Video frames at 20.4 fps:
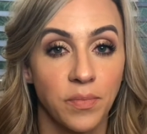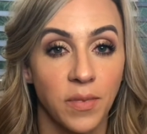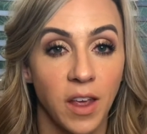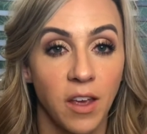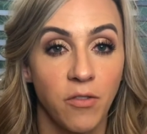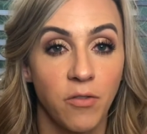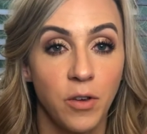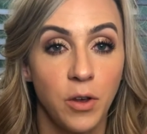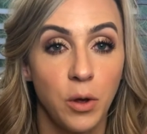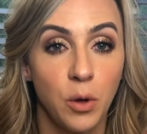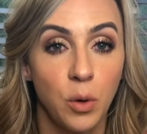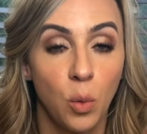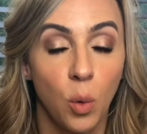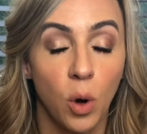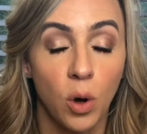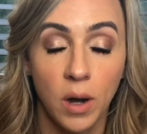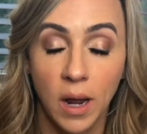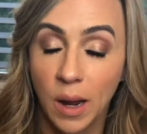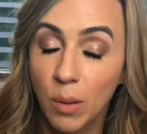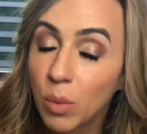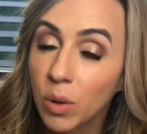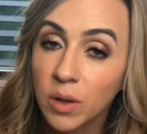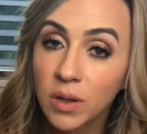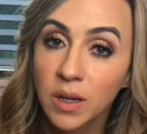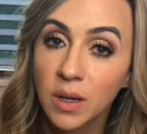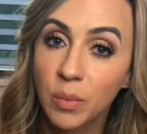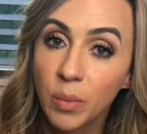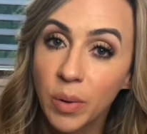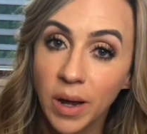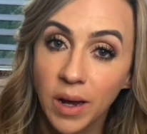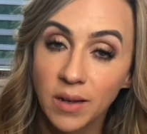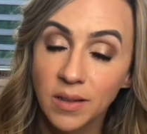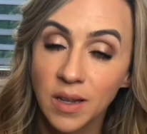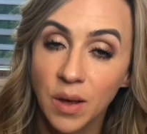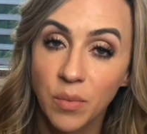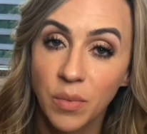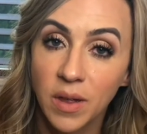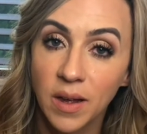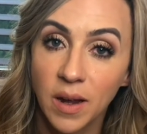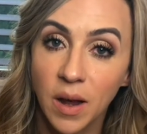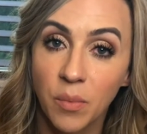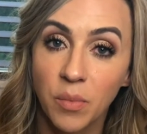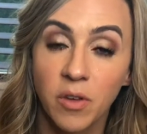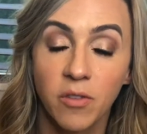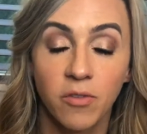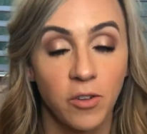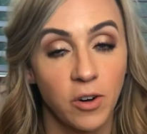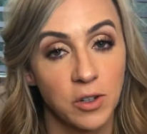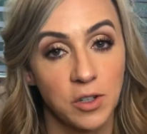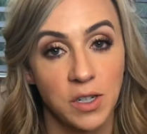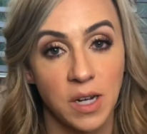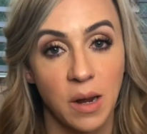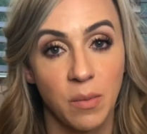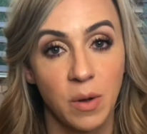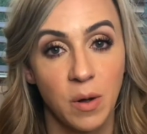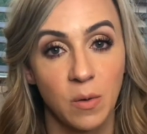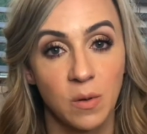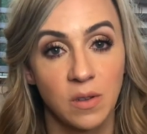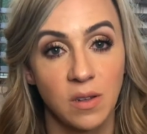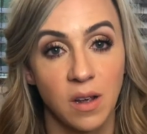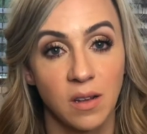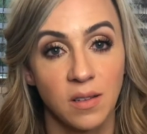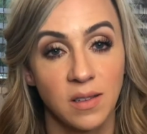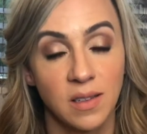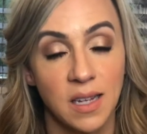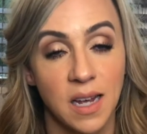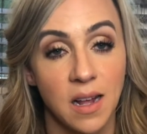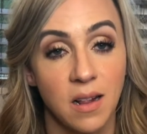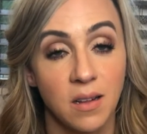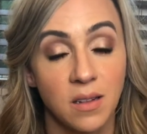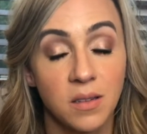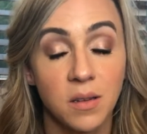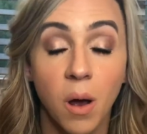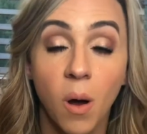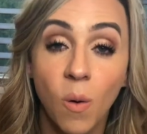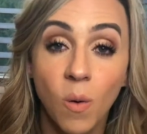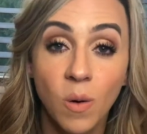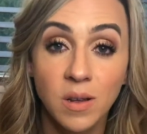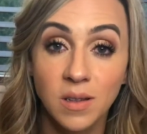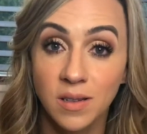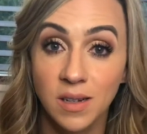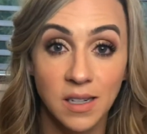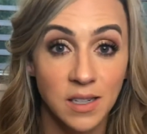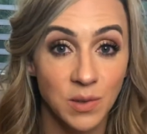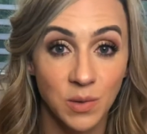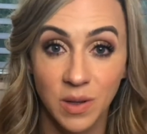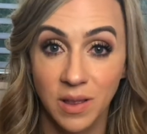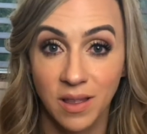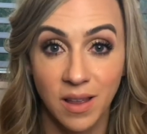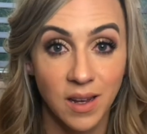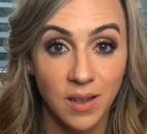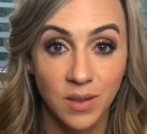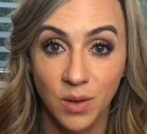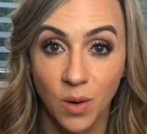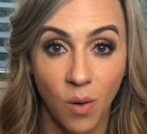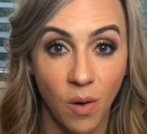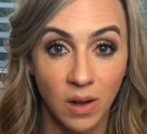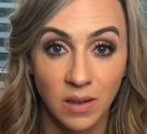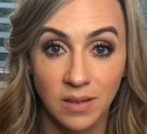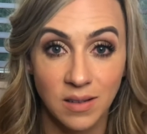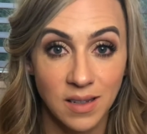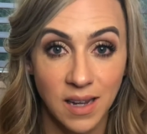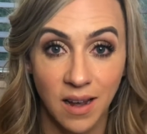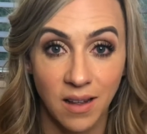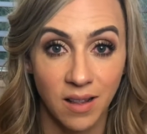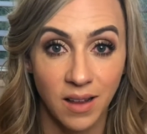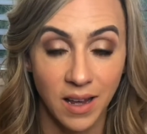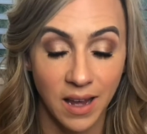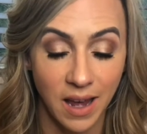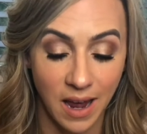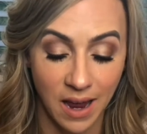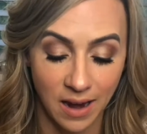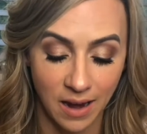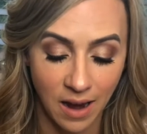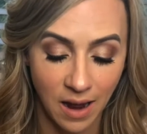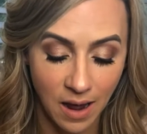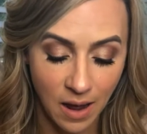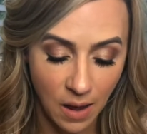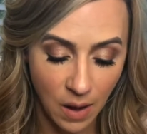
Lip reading: If you weren't able to pick something up the first time it was on sale, it's always nice when things go on sale again.